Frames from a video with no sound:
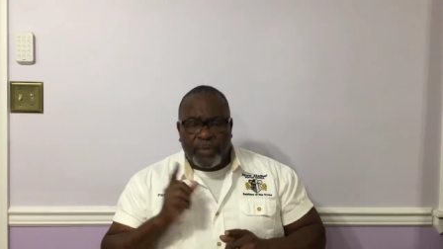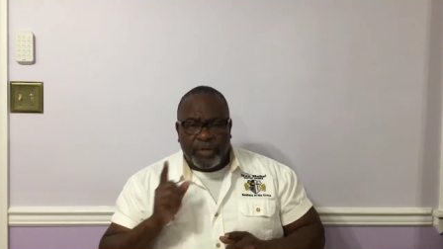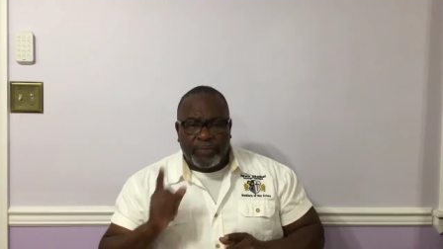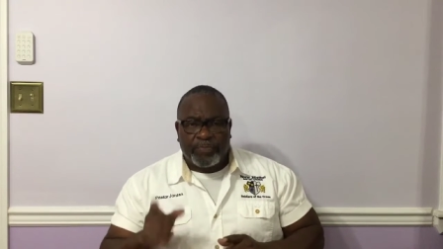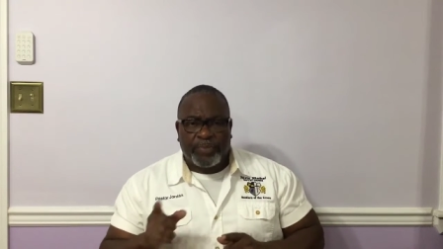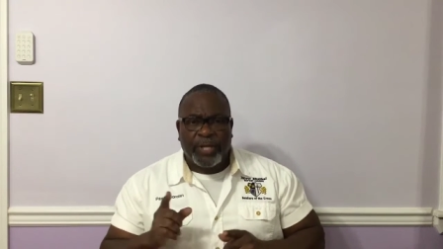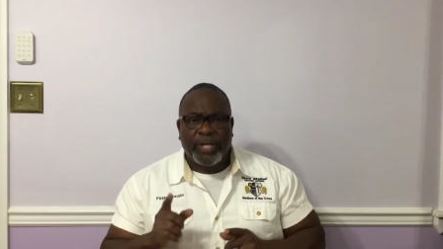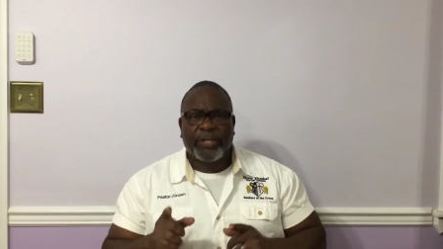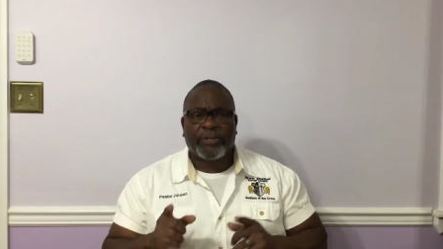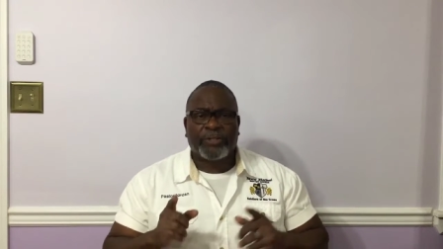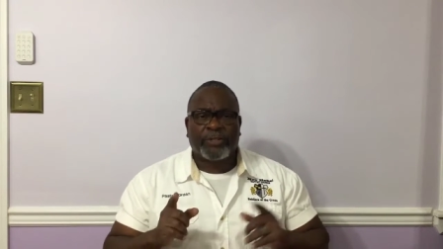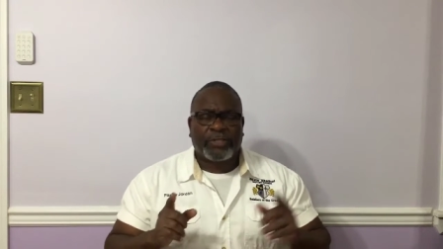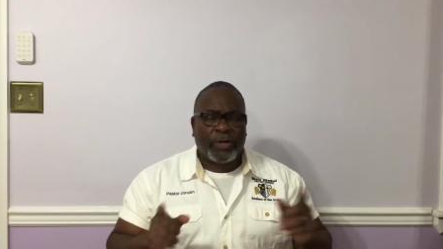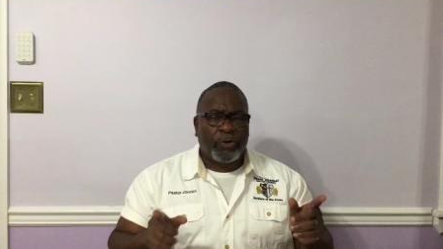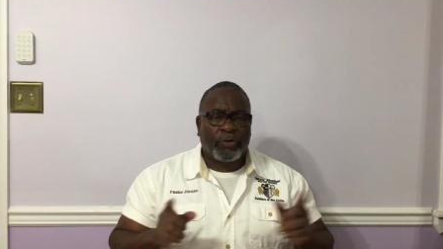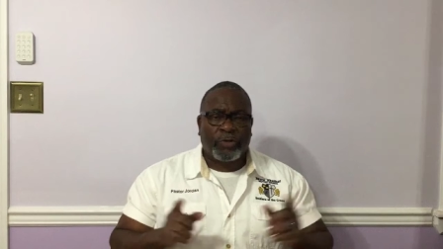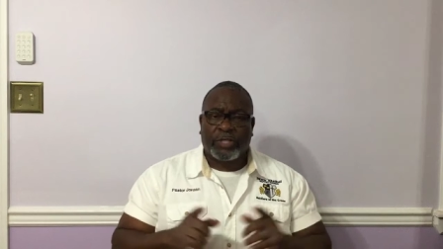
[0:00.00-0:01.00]
But Peter
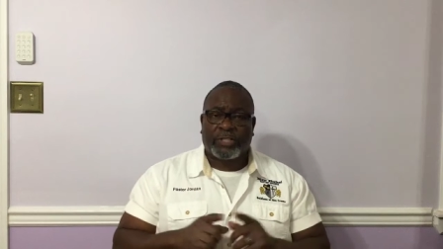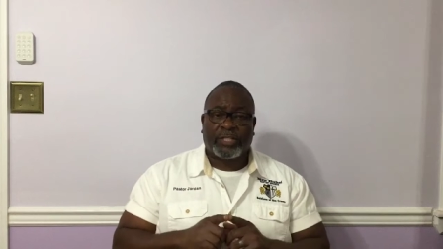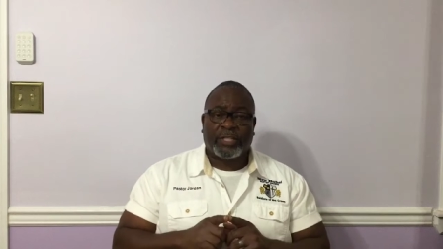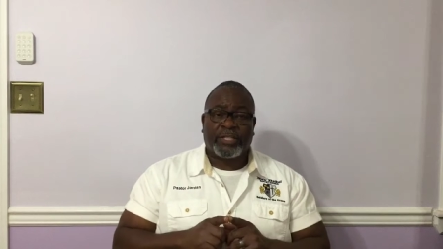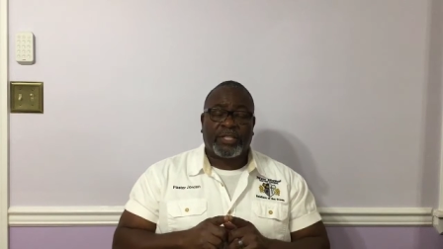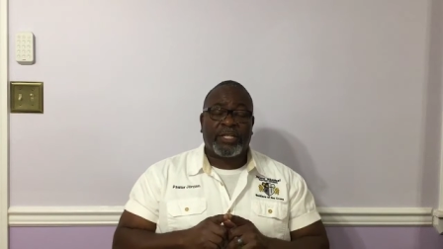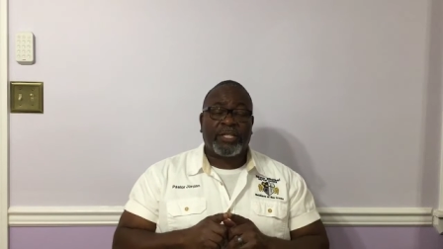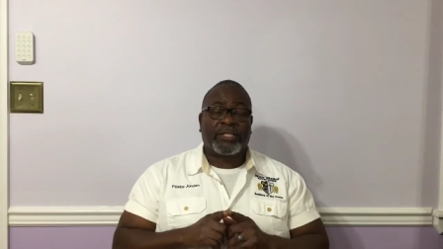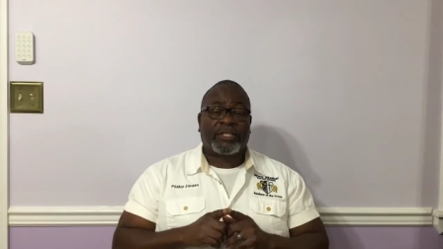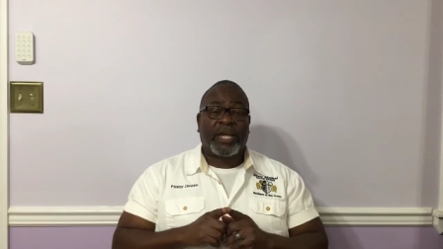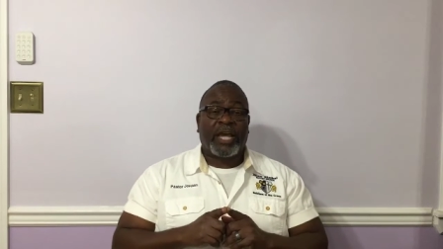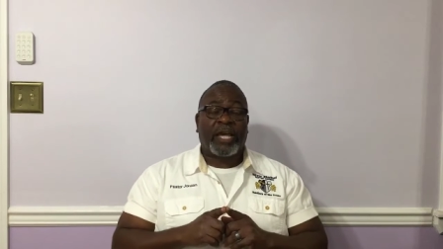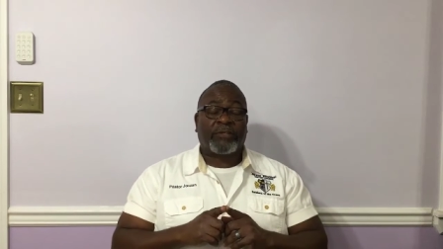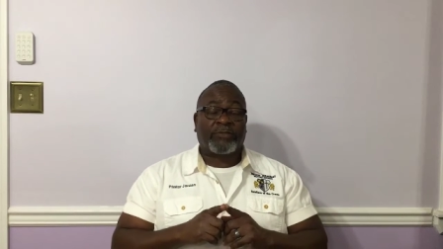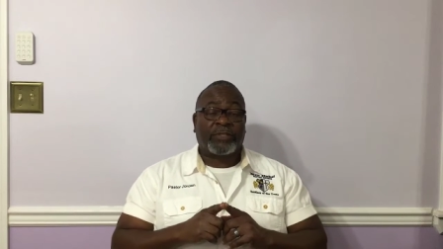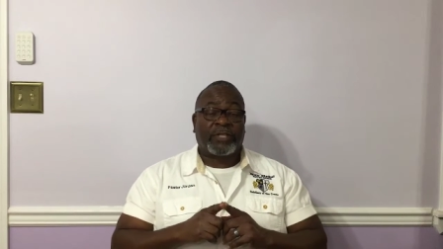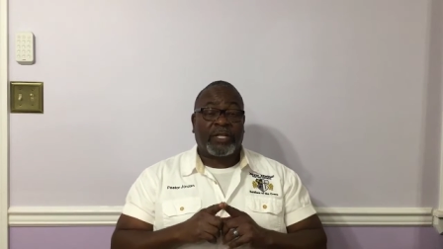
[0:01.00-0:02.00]
told us that these
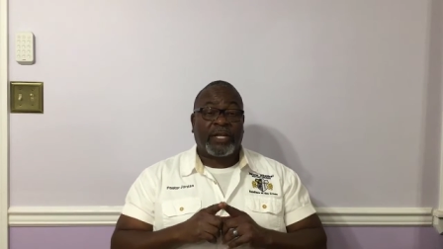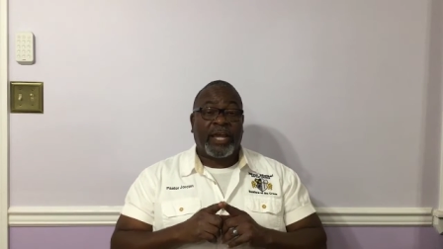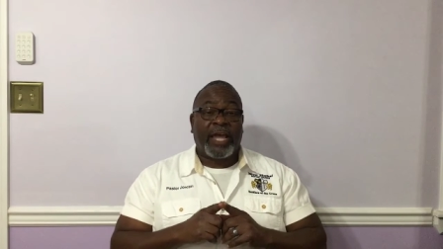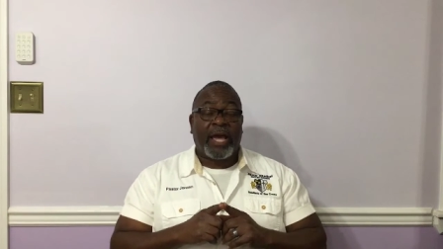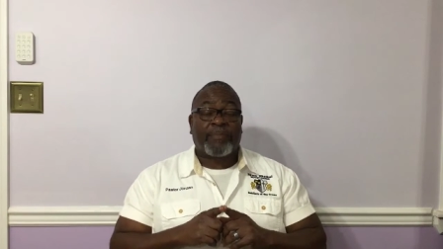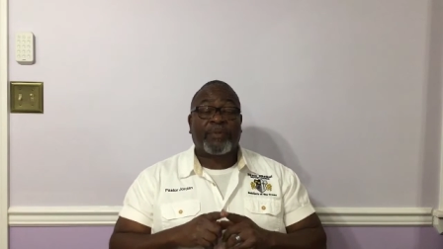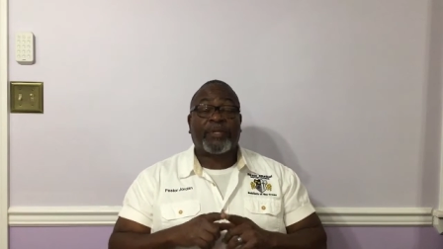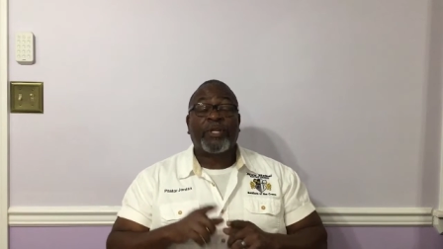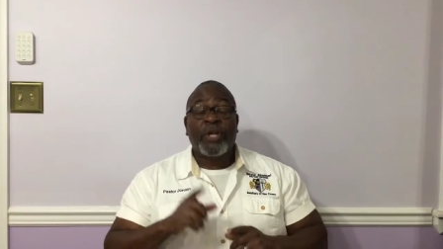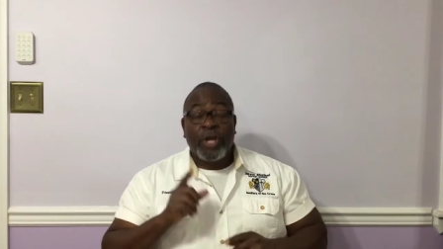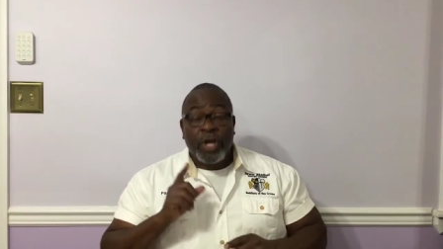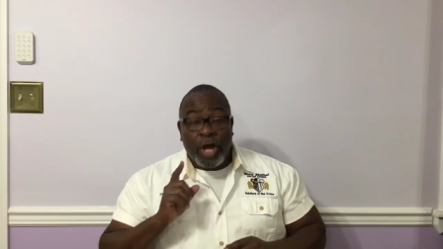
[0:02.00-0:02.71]
times were going to happen